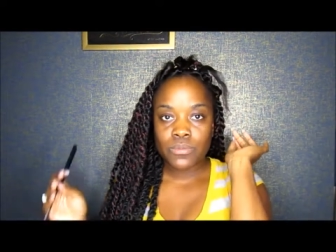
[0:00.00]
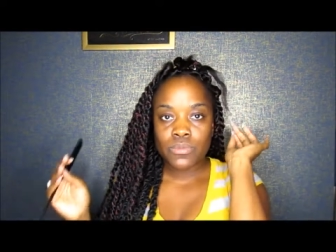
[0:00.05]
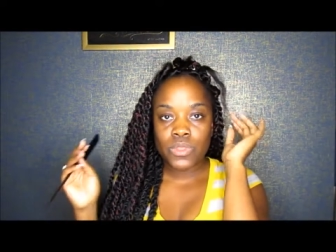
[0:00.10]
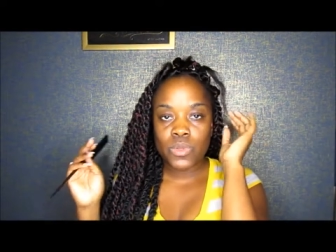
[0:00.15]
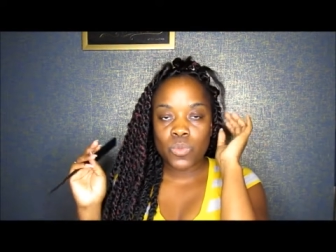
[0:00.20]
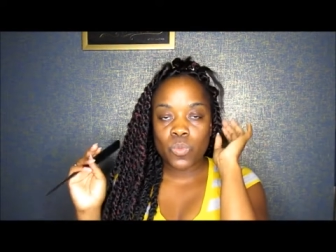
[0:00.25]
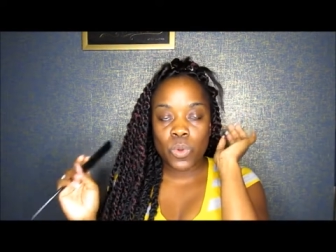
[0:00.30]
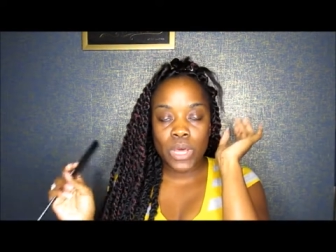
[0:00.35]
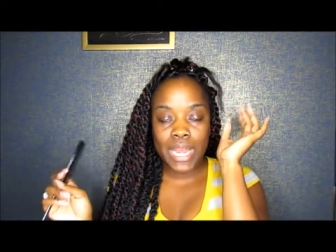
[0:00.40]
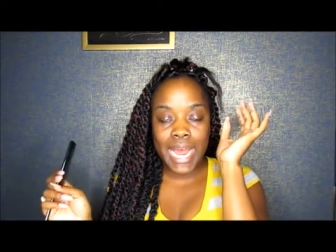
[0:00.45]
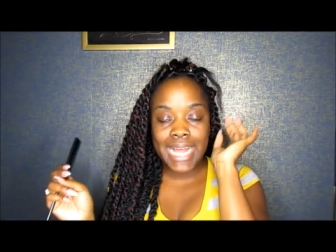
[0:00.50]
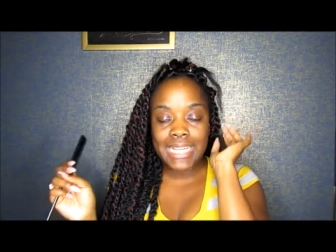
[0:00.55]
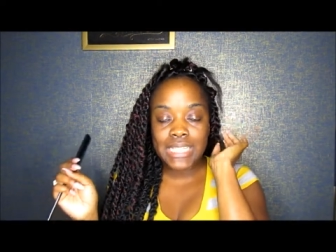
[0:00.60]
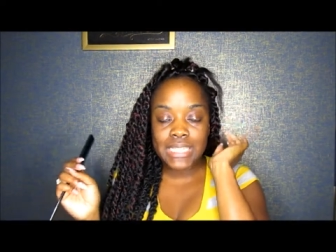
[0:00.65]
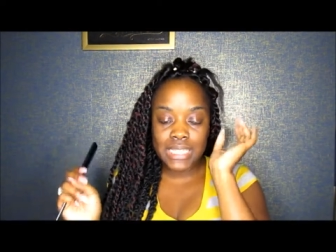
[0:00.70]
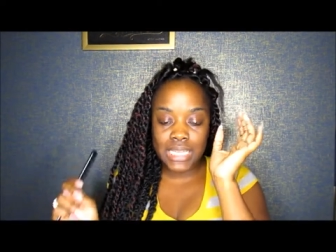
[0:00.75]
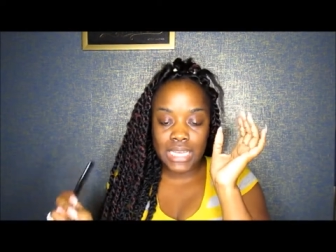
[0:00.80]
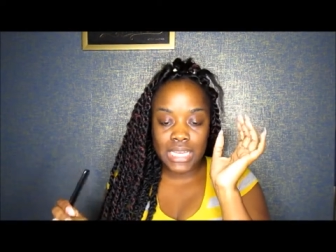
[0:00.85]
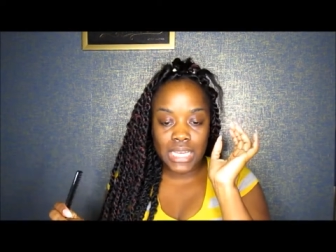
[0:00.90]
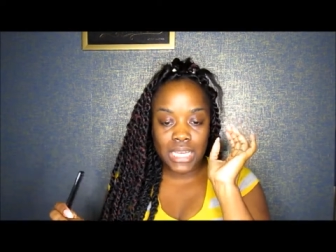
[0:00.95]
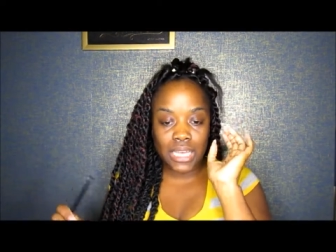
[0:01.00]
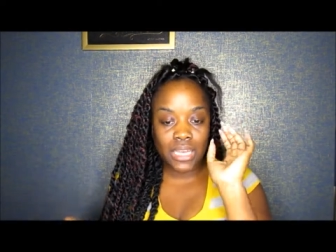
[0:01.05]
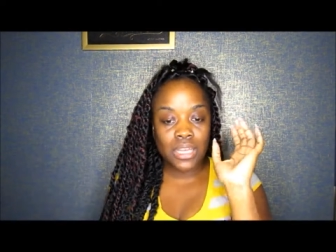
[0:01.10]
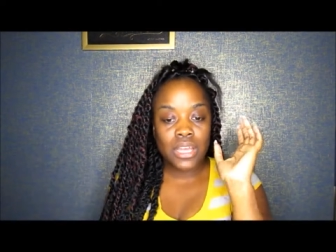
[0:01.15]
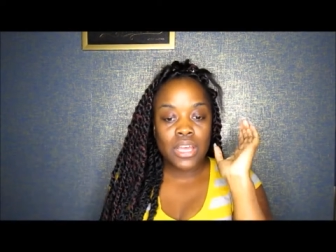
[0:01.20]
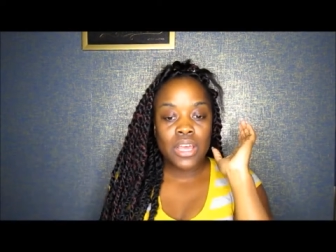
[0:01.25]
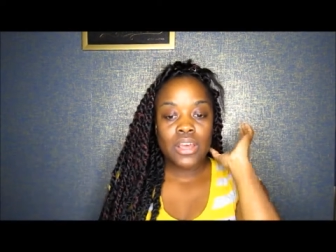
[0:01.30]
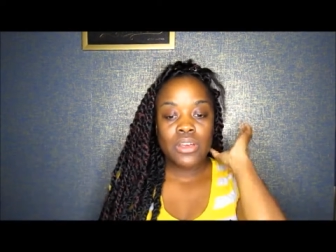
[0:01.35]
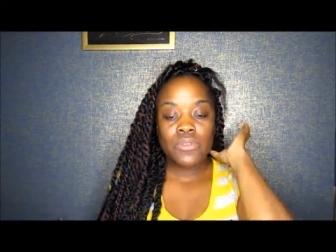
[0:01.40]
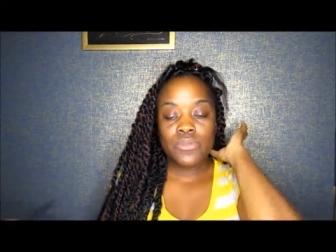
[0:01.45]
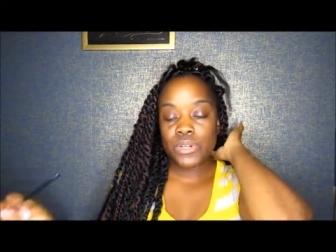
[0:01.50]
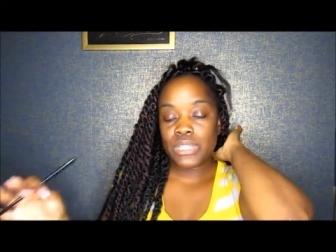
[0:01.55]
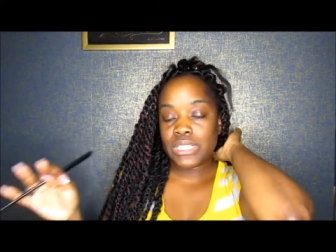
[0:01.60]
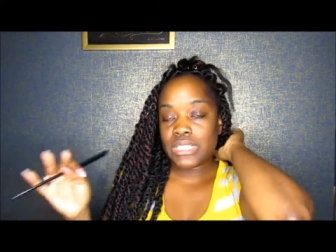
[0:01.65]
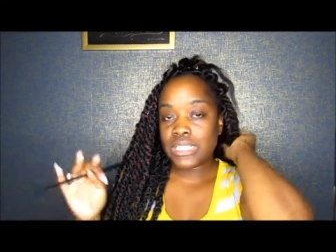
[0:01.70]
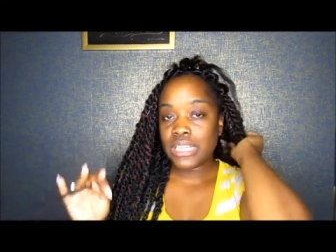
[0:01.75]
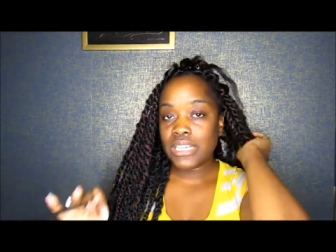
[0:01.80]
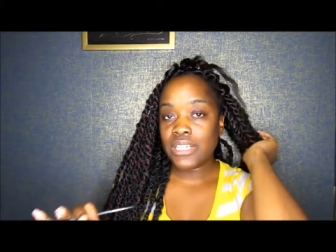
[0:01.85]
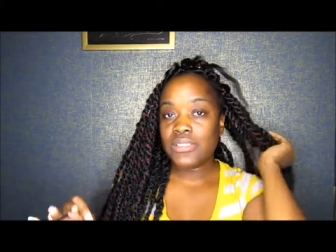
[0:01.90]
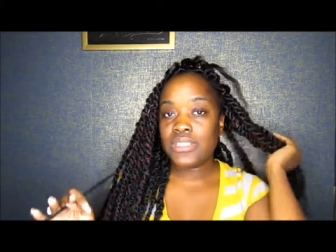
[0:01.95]
what I did for the
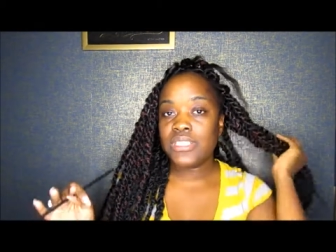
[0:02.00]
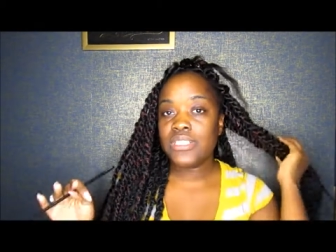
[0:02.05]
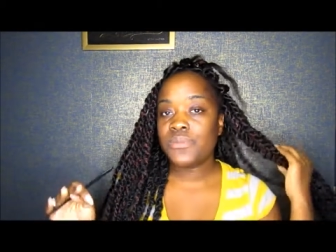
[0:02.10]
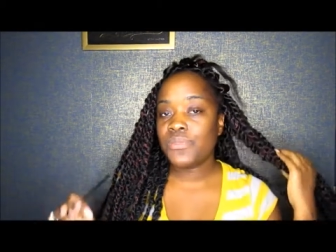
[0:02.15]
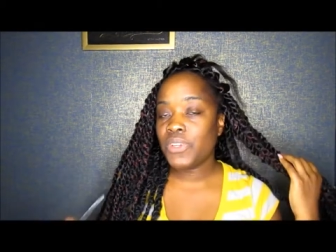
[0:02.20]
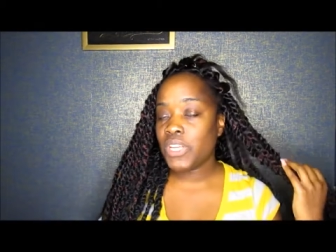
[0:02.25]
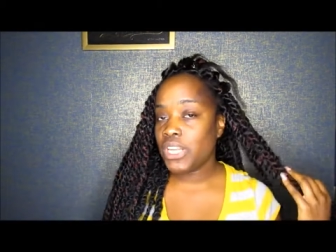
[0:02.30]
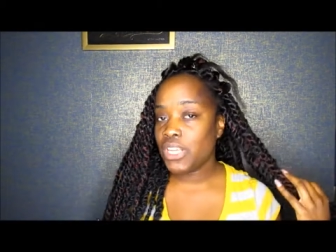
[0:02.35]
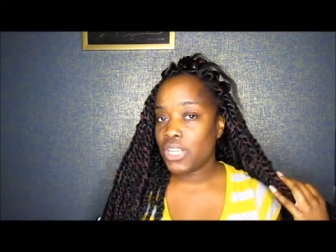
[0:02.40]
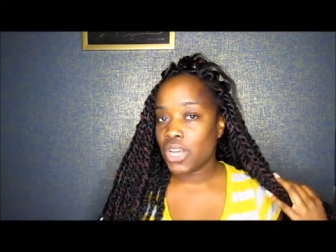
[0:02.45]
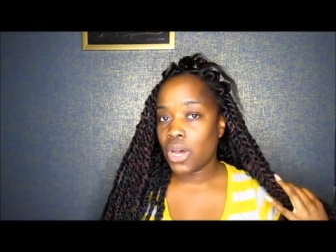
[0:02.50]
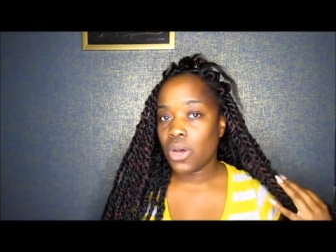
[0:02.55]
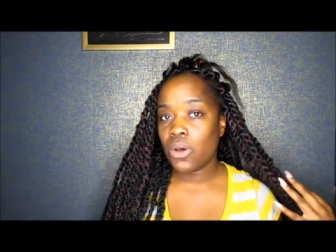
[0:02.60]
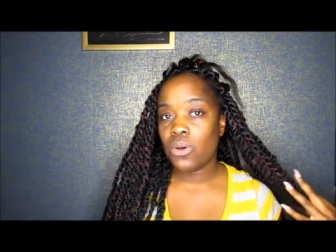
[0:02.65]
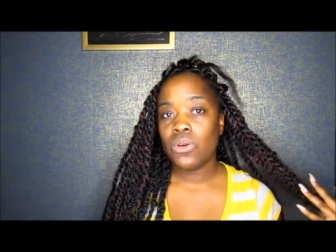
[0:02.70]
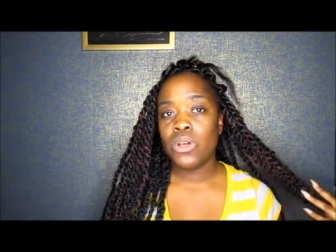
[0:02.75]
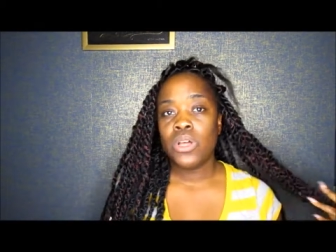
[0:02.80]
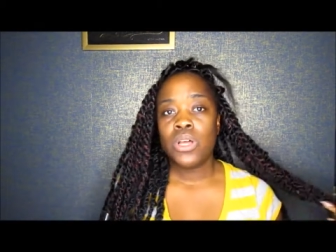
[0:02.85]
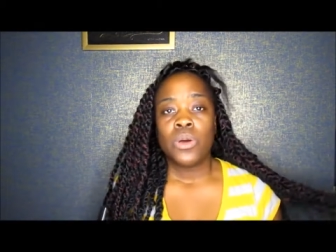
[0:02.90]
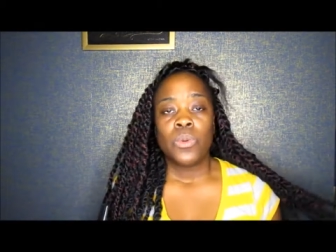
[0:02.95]
sake of this video